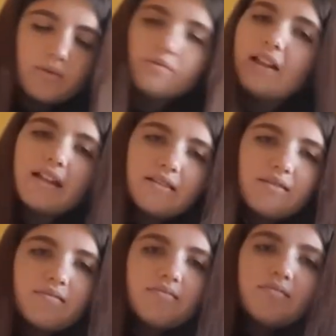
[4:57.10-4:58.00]
liked
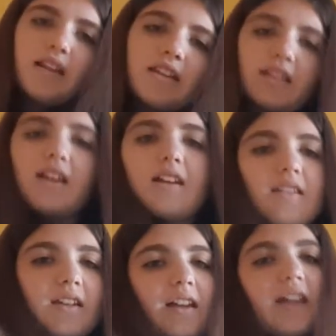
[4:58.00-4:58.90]
the
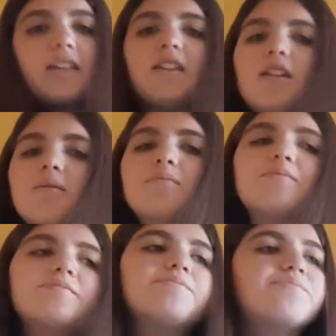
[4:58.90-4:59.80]
king liked
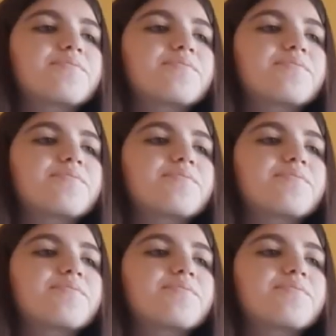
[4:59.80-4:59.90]
them.